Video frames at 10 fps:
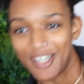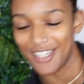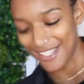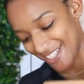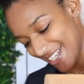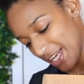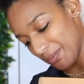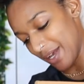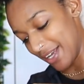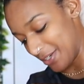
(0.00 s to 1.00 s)
recognize the
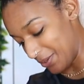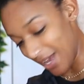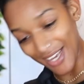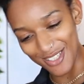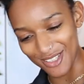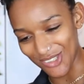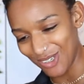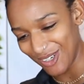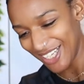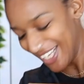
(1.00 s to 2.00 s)
tape. I know I do.